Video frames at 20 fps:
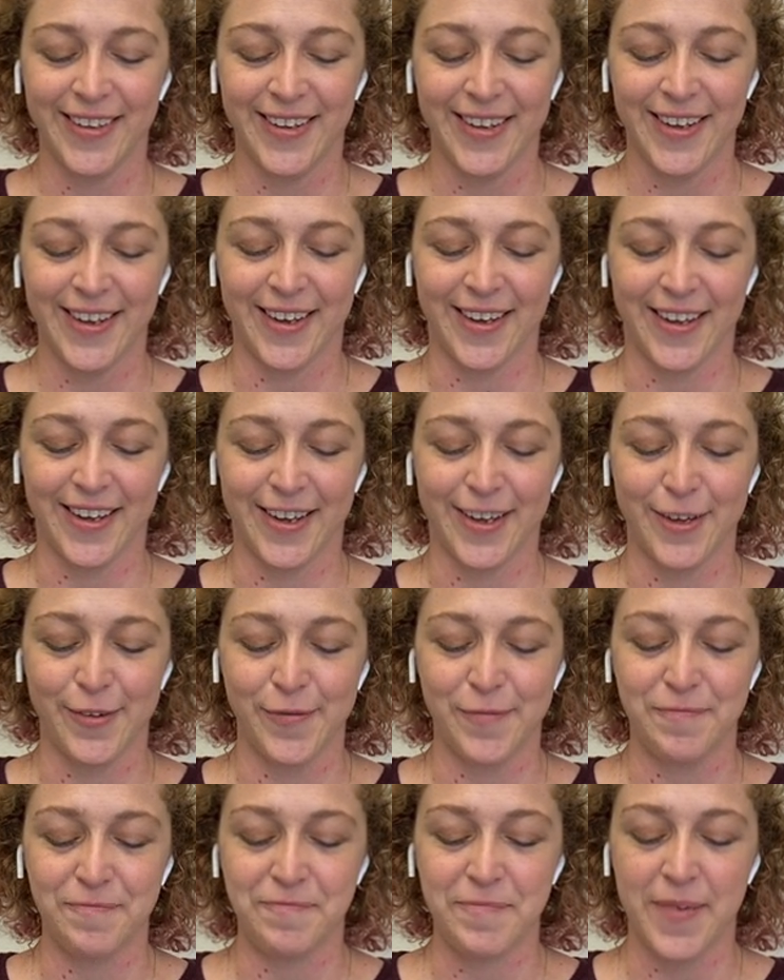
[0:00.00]

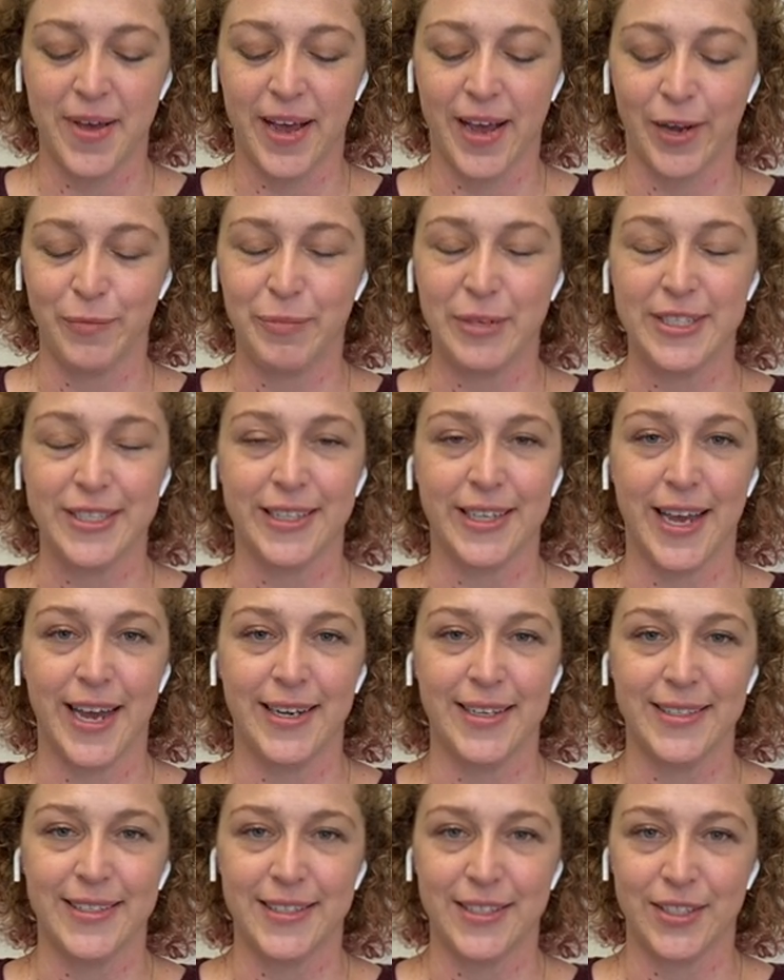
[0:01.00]
I'd be
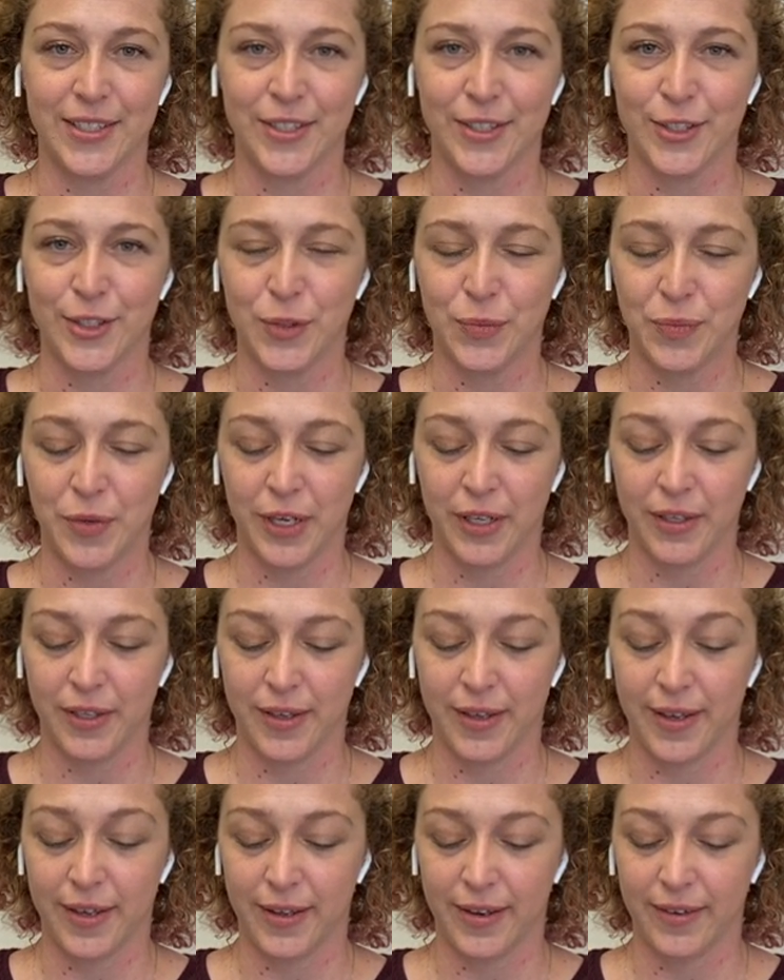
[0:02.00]
delighted to bring
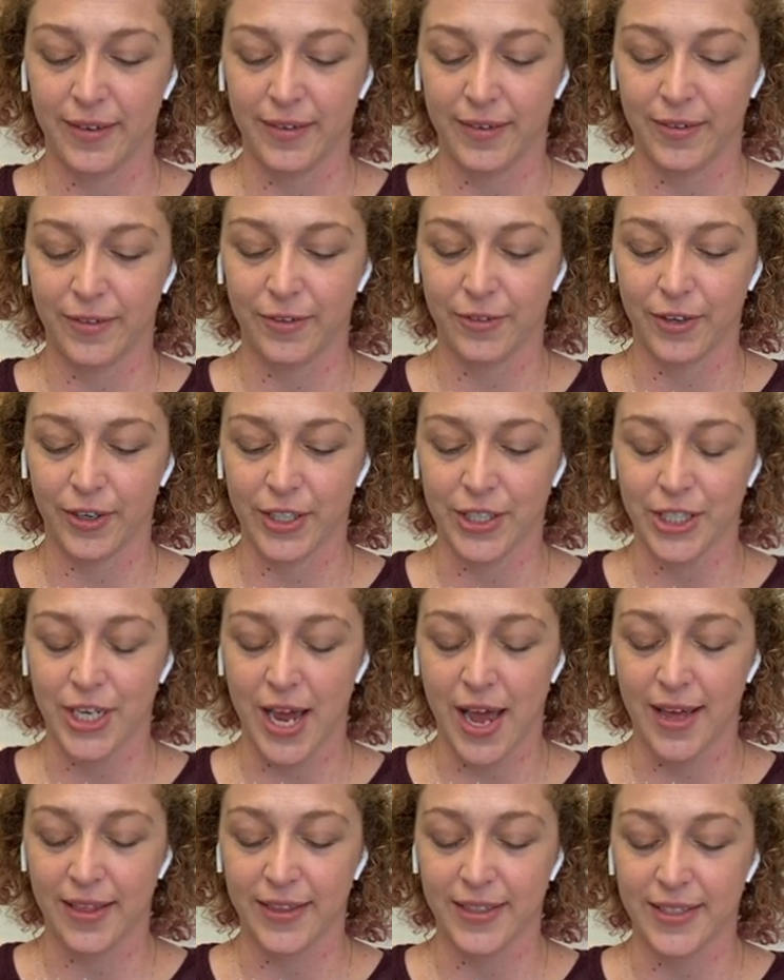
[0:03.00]
you in for a
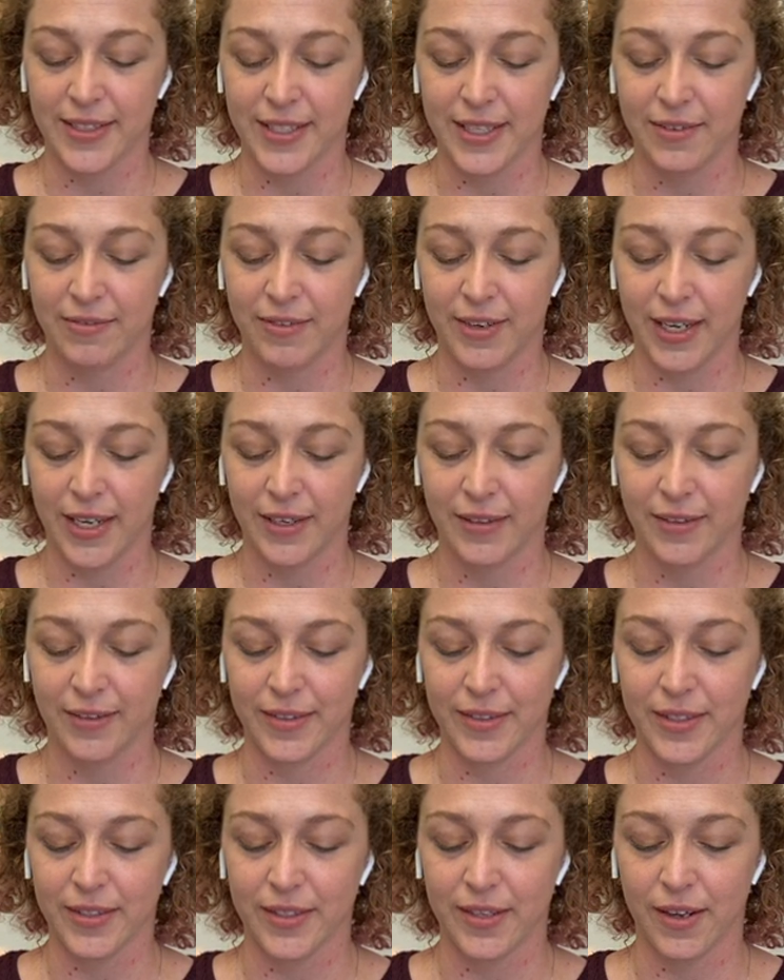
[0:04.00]
chat this evening.
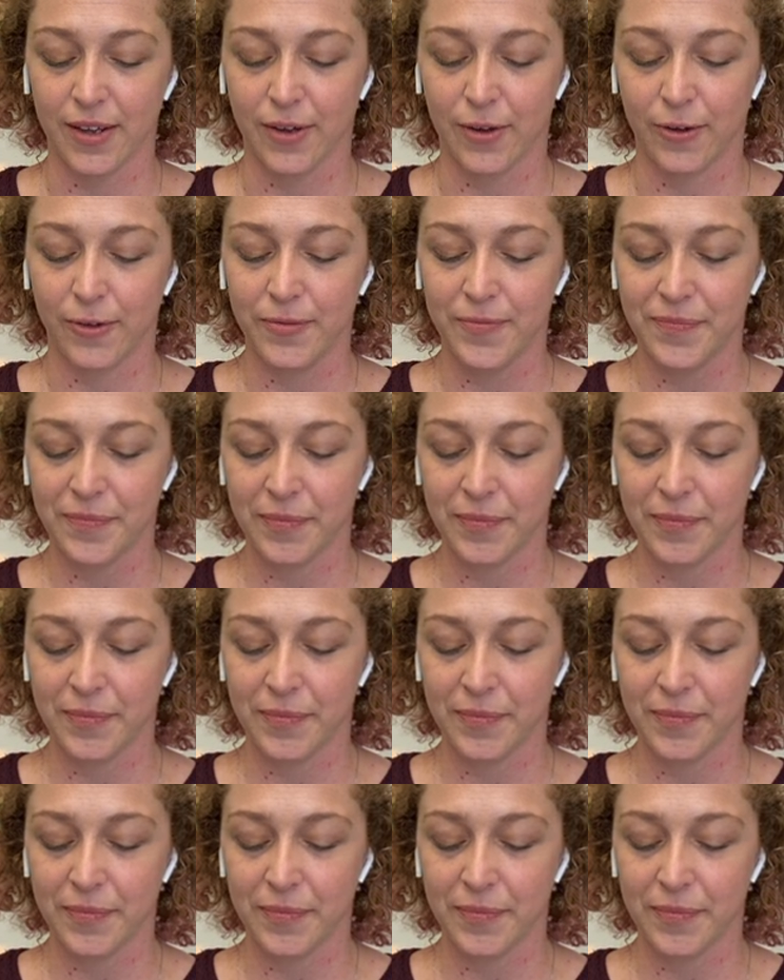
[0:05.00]
So,